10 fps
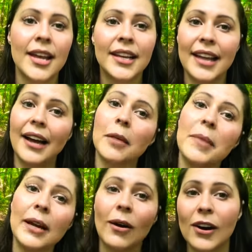That can
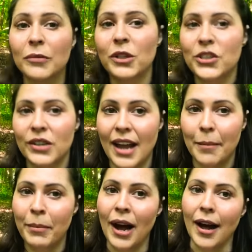be hard when you're an
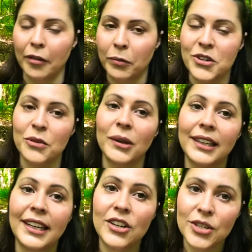empath, when you're
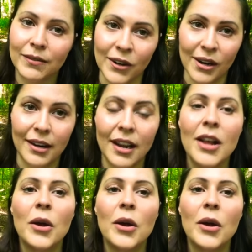really introverted,